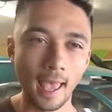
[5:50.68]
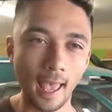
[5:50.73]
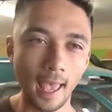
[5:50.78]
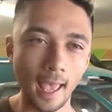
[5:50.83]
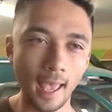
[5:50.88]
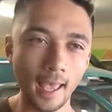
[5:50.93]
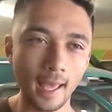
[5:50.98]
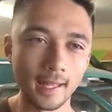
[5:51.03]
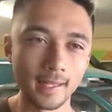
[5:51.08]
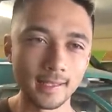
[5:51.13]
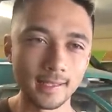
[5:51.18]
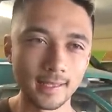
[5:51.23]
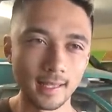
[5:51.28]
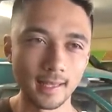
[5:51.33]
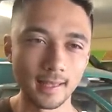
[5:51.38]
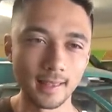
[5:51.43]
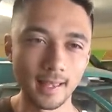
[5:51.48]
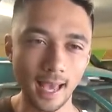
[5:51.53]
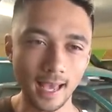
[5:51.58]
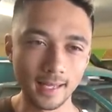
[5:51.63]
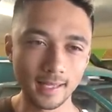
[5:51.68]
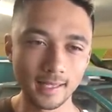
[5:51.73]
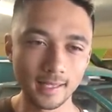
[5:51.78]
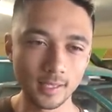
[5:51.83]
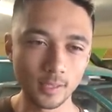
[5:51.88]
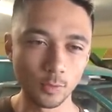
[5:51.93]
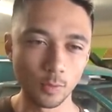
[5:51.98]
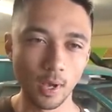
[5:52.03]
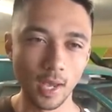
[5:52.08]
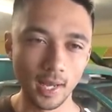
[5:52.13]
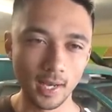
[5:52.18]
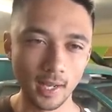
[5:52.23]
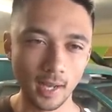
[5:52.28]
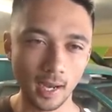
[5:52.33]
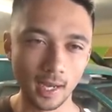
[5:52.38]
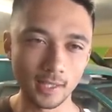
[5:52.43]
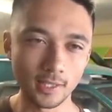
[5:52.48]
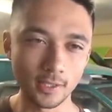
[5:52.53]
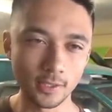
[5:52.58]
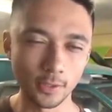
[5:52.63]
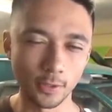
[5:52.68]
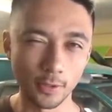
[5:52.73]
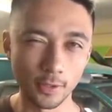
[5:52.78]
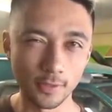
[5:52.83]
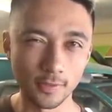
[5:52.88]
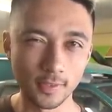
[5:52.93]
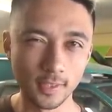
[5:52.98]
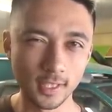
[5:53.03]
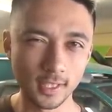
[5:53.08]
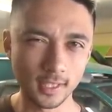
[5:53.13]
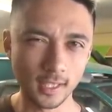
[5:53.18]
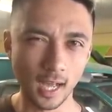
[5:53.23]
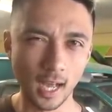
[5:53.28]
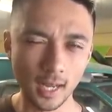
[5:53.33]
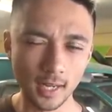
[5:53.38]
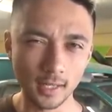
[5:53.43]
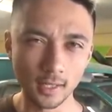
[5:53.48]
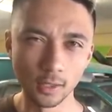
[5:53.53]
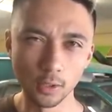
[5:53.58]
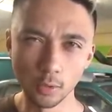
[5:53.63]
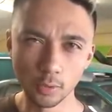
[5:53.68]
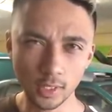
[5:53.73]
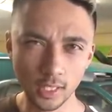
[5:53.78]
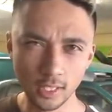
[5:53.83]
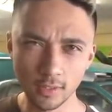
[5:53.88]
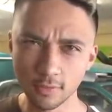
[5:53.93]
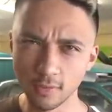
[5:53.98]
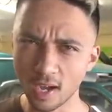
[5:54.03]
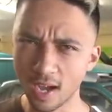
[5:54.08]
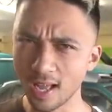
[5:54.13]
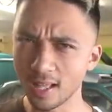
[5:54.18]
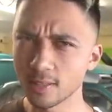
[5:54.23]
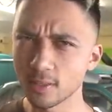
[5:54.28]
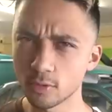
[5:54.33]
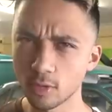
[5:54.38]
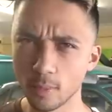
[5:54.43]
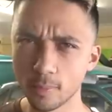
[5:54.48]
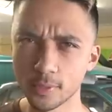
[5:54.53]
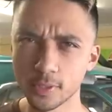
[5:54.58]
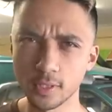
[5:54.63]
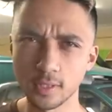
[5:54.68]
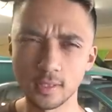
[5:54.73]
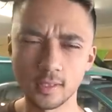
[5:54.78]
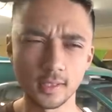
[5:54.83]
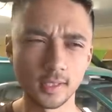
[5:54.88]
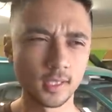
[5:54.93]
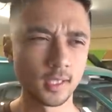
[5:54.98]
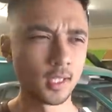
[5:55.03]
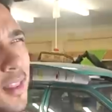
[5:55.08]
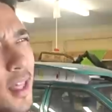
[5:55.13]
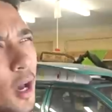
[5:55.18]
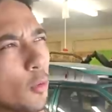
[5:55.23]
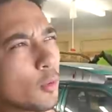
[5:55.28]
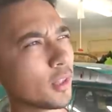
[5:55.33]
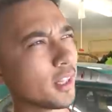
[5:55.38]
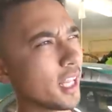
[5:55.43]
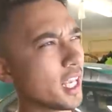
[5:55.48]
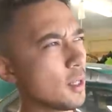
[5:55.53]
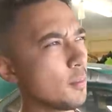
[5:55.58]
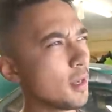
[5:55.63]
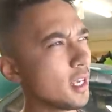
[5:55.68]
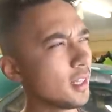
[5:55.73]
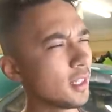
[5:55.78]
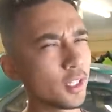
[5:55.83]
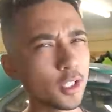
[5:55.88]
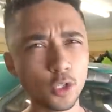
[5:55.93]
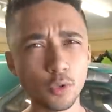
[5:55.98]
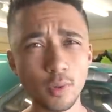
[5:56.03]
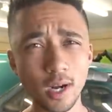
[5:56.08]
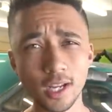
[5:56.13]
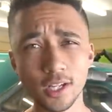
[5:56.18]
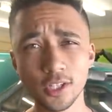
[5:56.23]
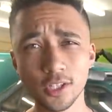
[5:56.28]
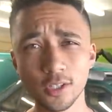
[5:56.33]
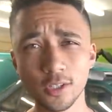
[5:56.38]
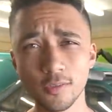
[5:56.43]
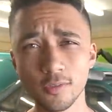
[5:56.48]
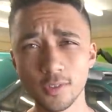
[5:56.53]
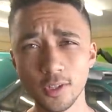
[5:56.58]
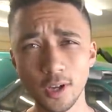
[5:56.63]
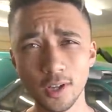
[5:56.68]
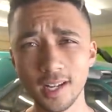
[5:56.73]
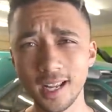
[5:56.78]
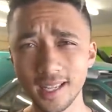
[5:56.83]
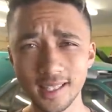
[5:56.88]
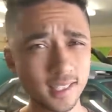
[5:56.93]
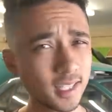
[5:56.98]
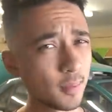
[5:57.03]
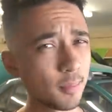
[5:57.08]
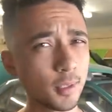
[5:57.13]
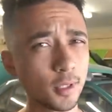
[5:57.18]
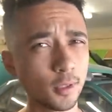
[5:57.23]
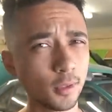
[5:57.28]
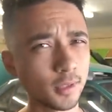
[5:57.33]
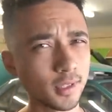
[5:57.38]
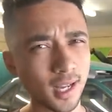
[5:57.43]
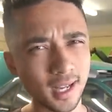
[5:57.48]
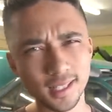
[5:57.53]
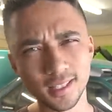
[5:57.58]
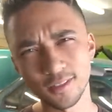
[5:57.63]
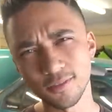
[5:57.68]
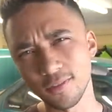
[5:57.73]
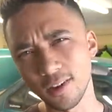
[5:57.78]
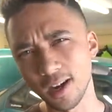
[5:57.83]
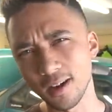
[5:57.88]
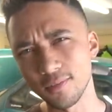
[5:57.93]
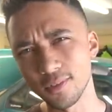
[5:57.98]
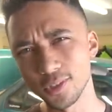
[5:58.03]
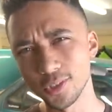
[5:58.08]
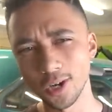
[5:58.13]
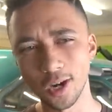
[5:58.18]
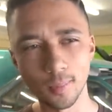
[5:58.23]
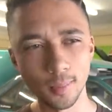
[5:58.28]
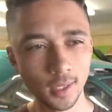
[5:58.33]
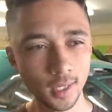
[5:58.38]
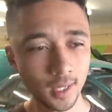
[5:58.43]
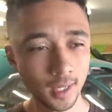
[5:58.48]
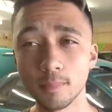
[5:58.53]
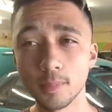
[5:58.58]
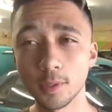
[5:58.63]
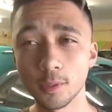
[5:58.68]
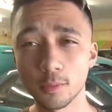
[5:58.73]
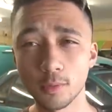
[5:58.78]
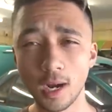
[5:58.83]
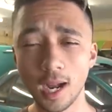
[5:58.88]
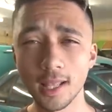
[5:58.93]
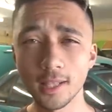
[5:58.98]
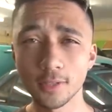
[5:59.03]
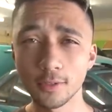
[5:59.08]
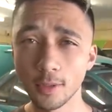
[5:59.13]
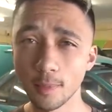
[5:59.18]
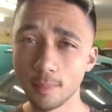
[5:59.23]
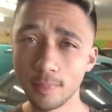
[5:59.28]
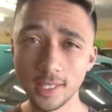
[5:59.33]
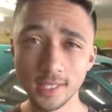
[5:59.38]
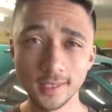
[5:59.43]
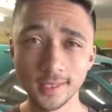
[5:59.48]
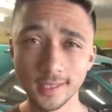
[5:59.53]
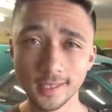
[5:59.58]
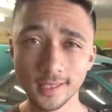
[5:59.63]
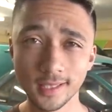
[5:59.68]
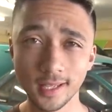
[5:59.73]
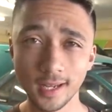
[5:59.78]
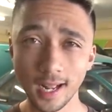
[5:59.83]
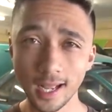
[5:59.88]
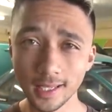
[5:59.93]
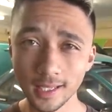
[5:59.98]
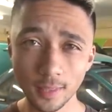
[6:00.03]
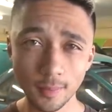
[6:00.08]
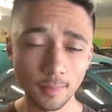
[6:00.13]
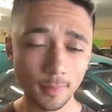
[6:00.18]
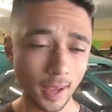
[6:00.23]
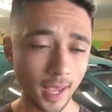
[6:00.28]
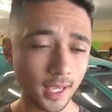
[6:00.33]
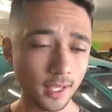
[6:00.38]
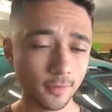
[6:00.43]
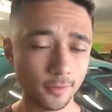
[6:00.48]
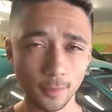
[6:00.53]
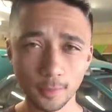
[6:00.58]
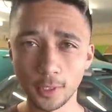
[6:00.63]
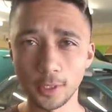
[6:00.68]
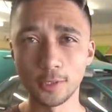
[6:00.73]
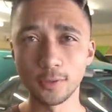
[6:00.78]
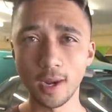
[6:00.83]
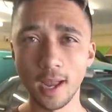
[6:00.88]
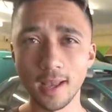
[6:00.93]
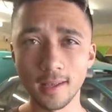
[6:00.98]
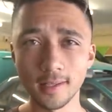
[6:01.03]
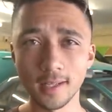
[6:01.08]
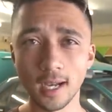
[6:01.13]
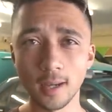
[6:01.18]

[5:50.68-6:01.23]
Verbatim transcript: And that is when I sort of started looking for other options that would lead me in the direction of not a typical nine to five job, but rather a business that I can make from the ground